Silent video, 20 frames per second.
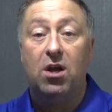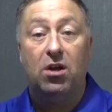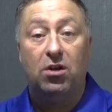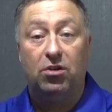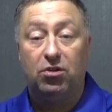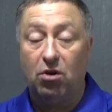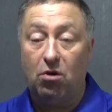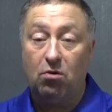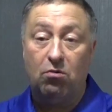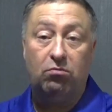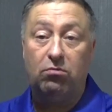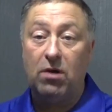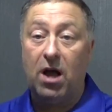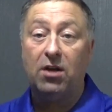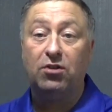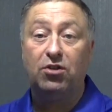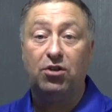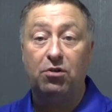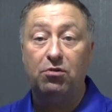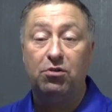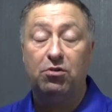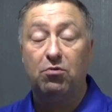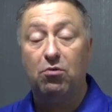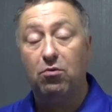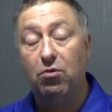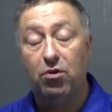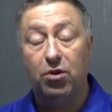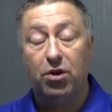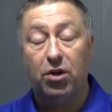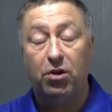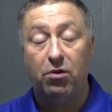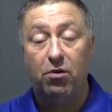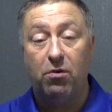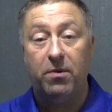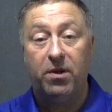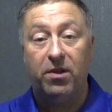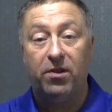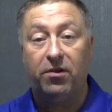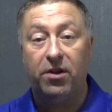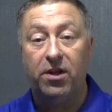So as usual, we're going to do them
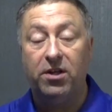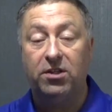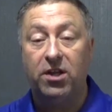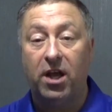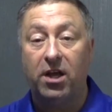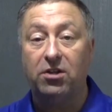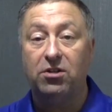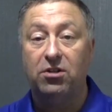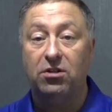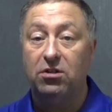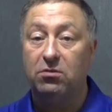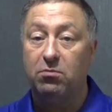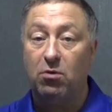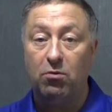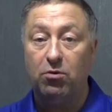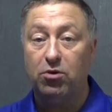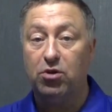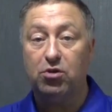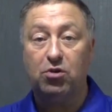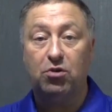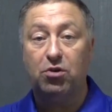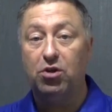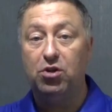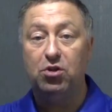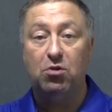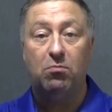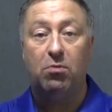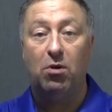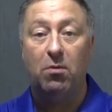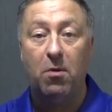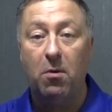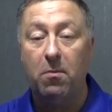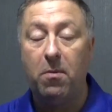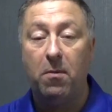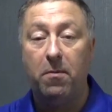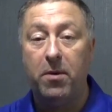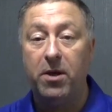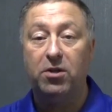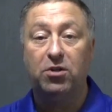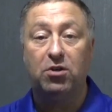in 3 sections, but we're just going to jumble them up a bit.